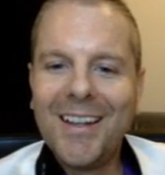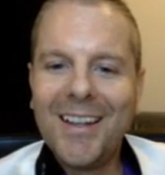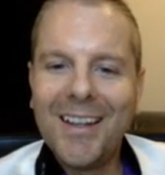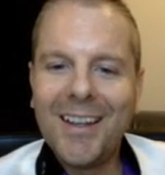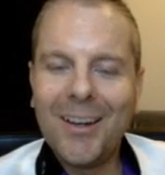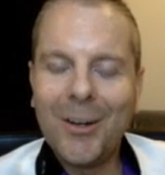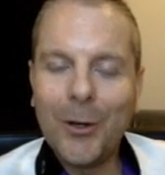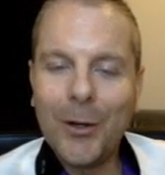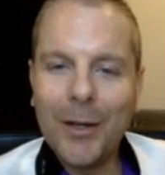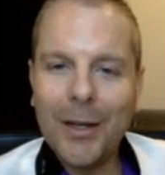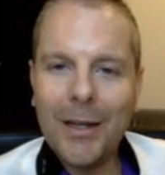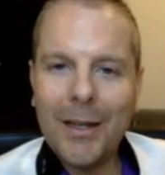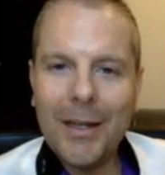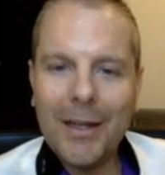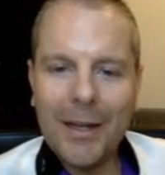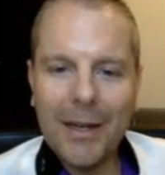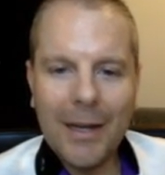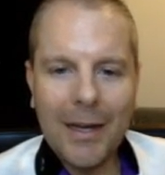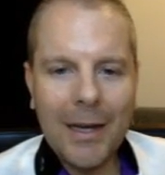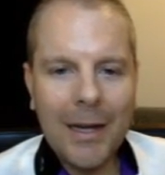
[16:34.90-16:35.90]
Okay,
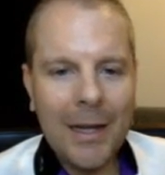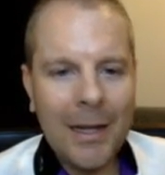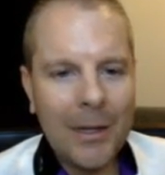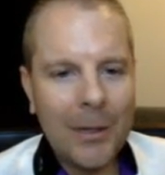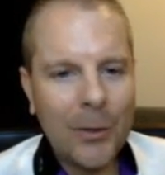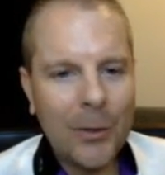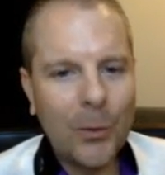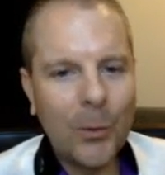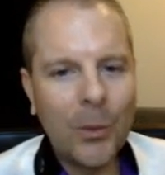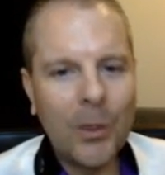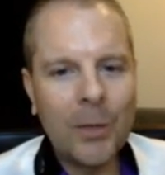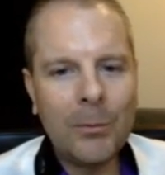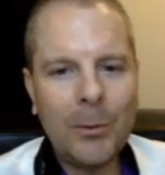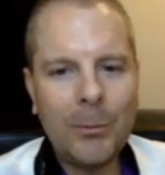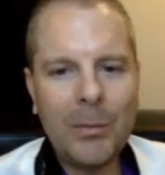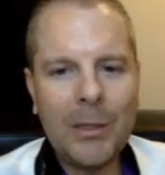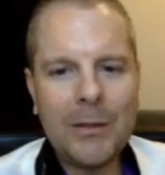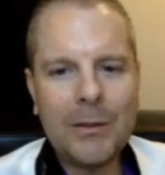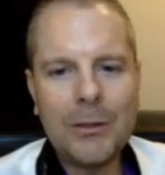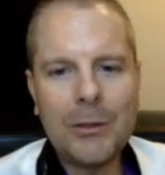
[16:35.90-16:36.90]
now what I'm
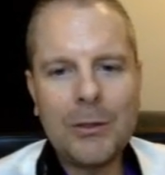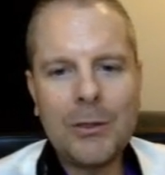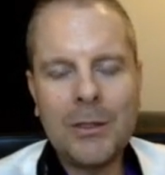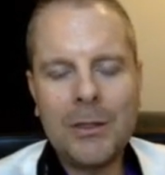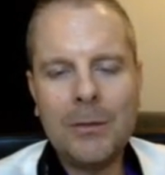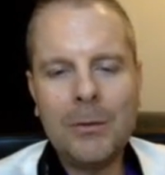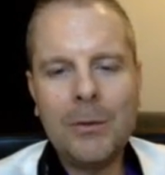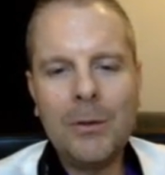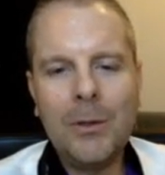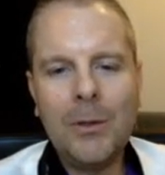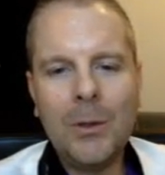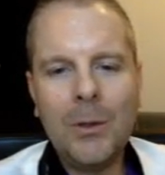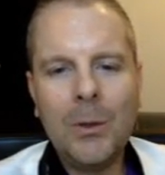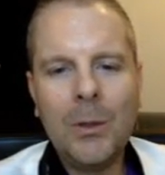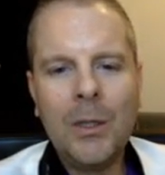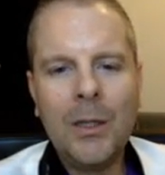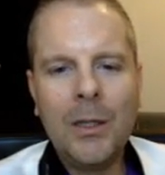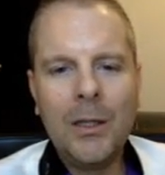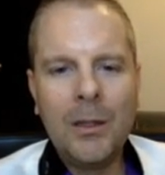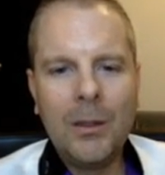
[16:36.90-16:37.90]
about to share with you
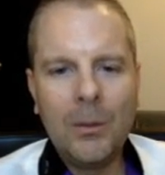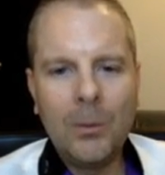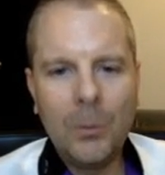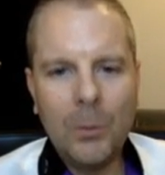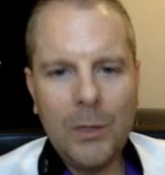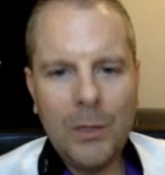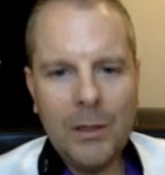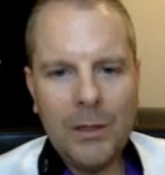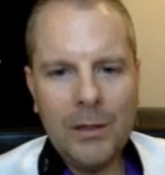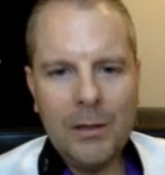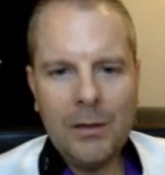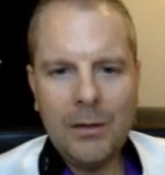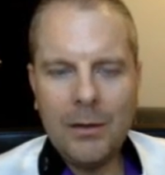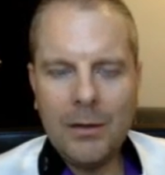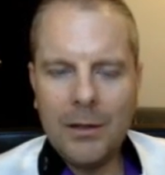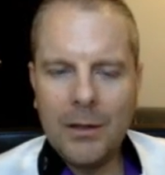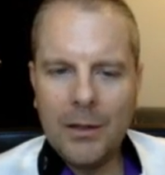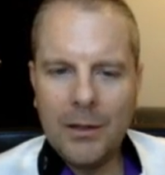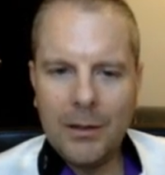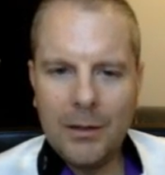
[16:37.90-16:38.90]
with
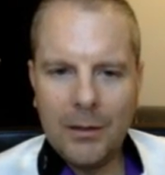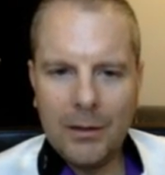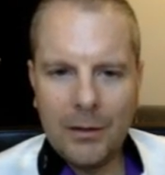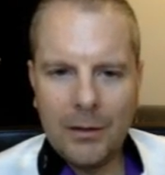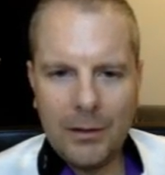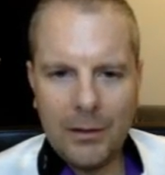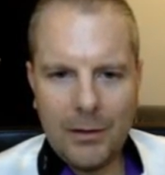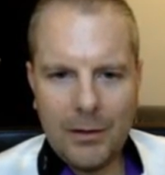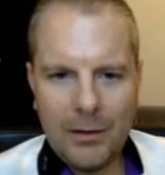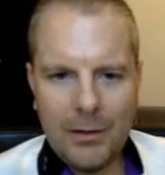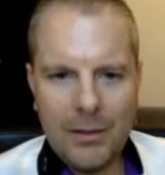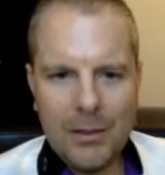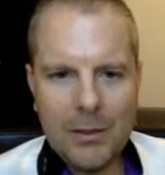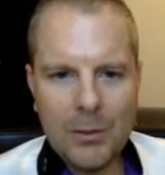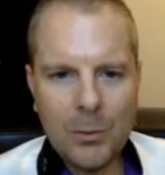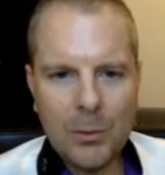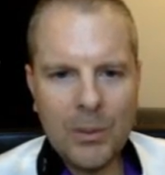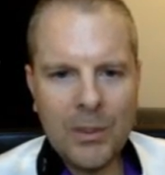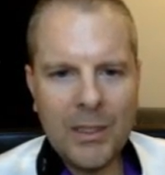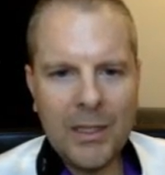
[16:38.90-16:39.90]
uh, this
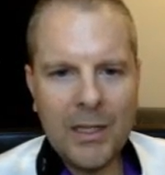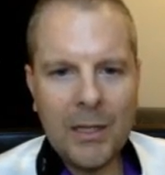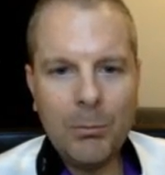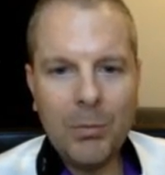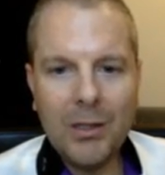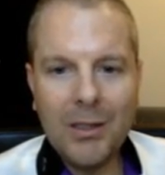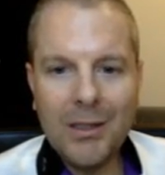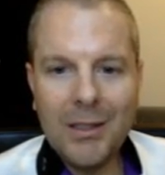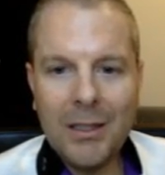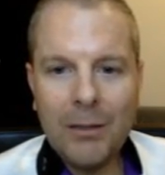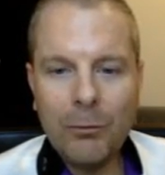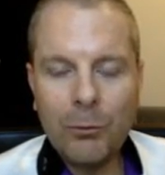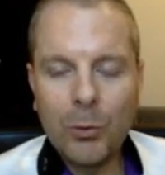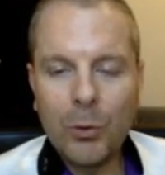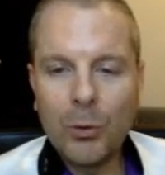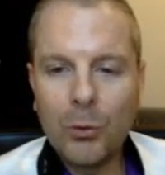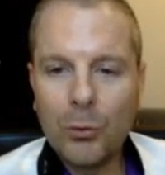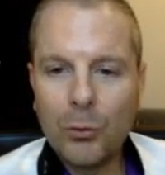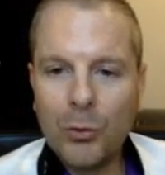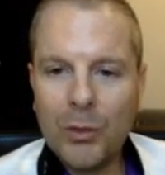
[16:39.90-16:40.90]
one that I believe
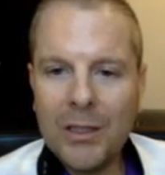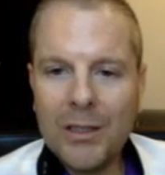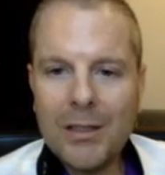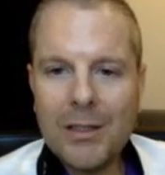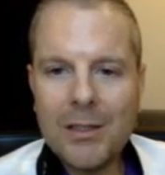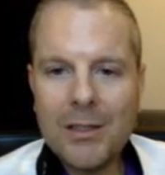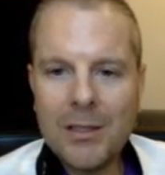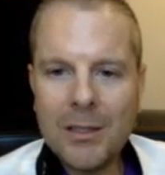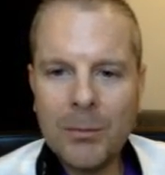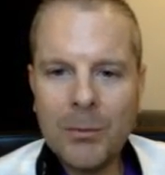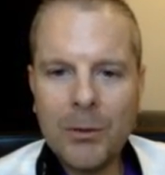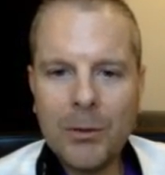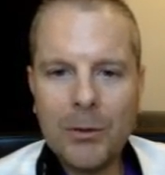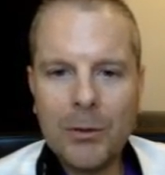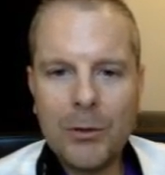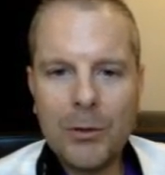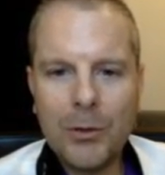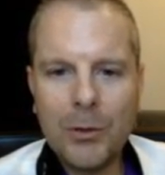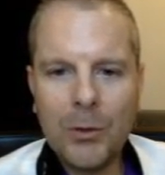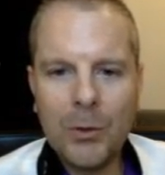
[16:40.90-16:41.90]
we're really similar
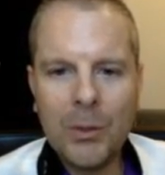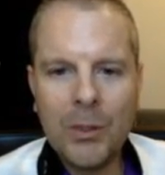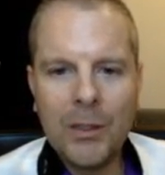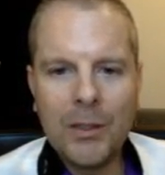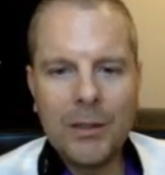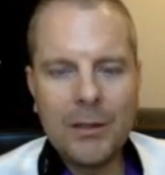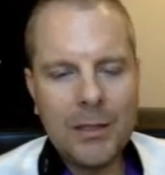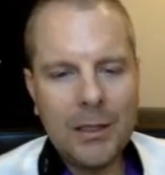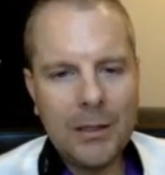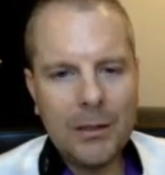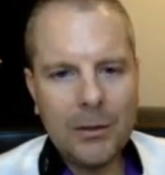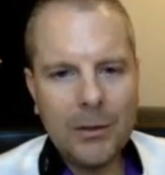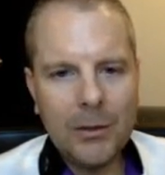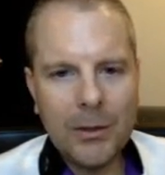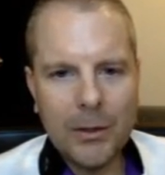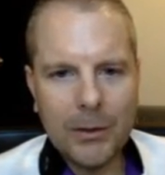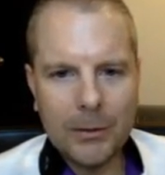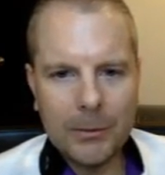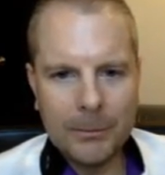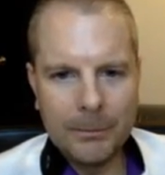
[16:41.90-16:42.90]
to, take a
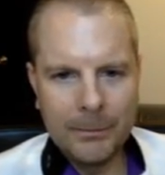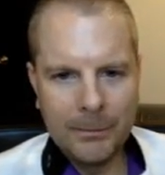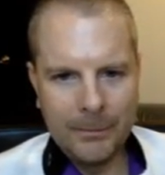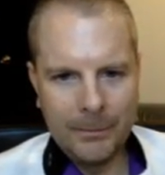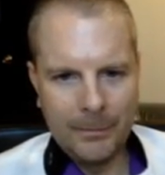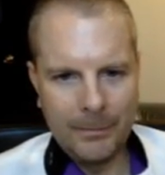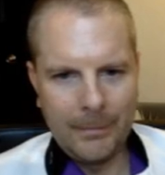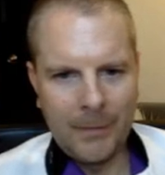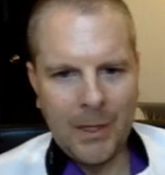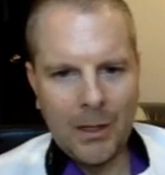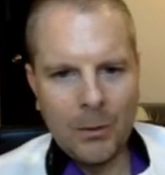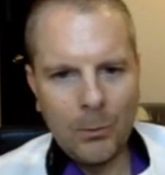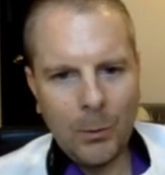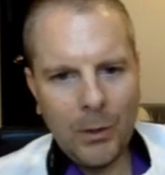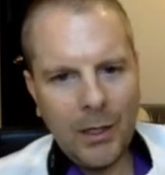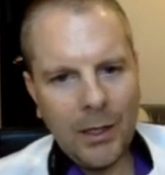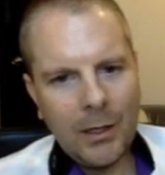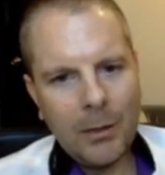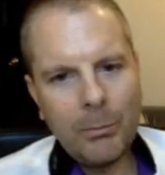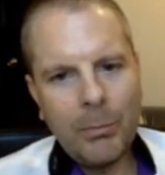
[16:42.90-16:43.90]
look. We
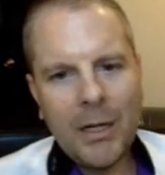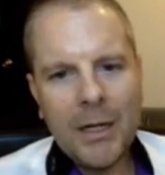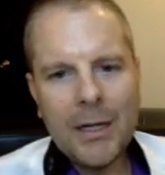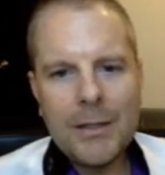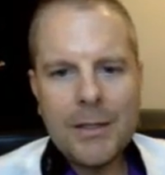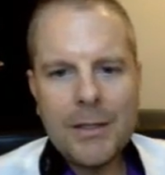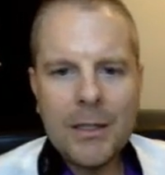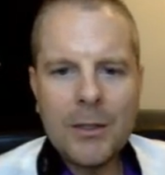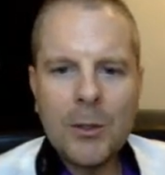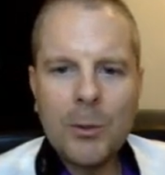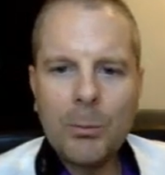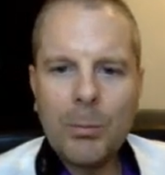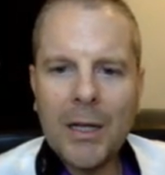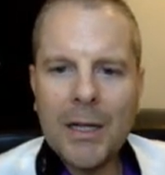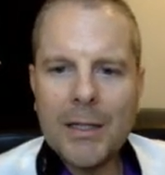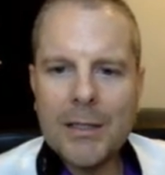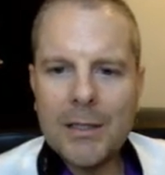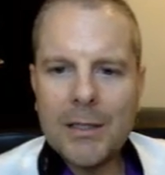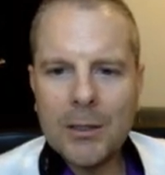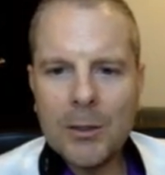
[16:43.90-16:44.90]
had a buy signal,
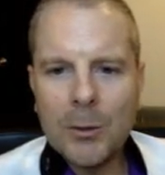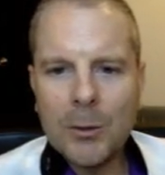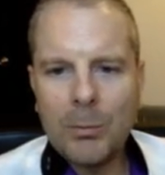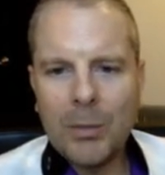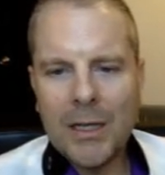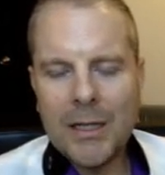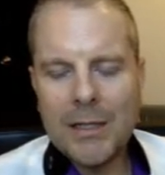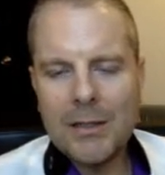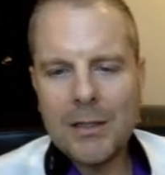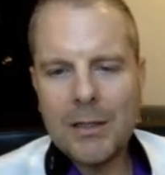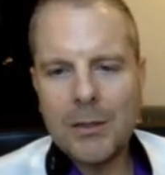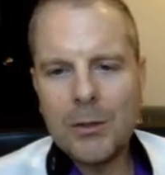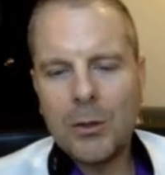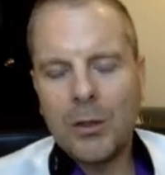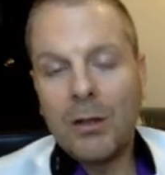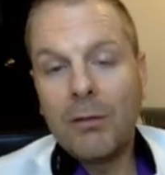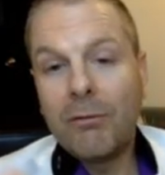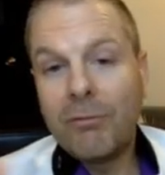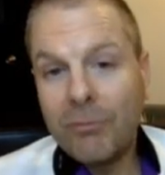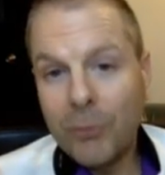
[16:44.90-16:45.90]
buy signal, buy signal.
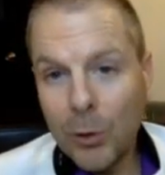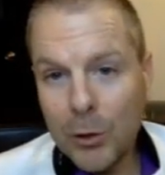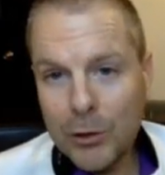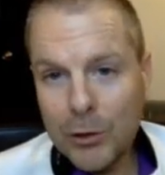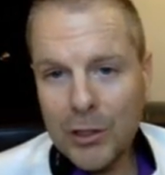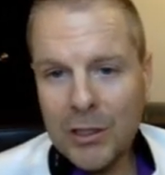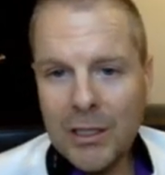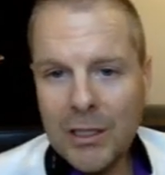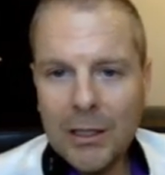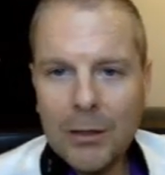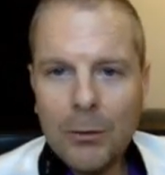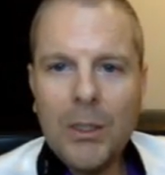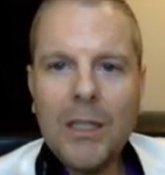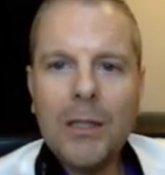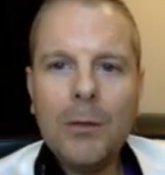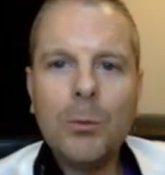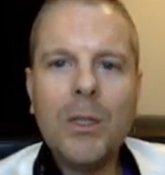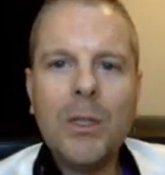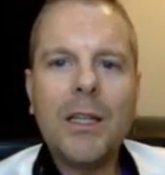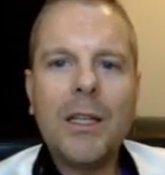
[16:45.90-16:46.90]
Unfortunately,
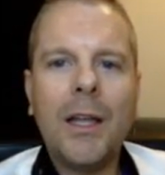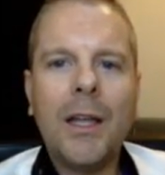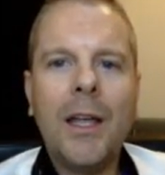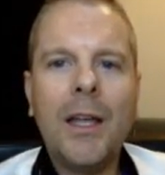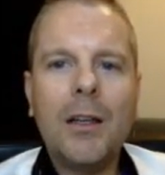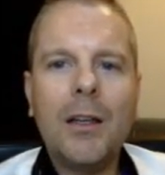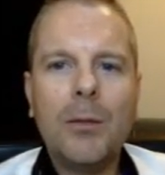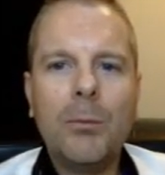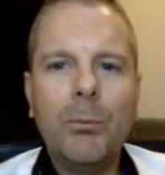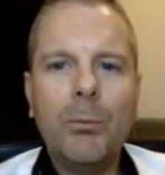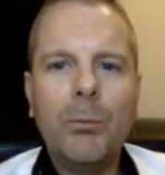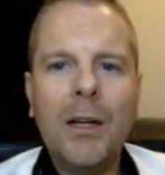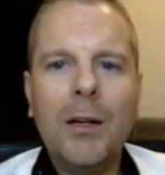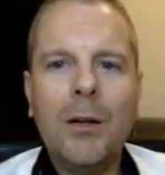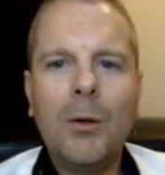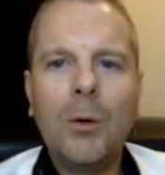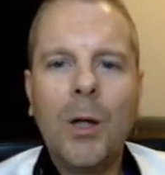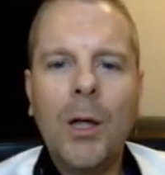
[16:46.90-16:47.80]
we can't compare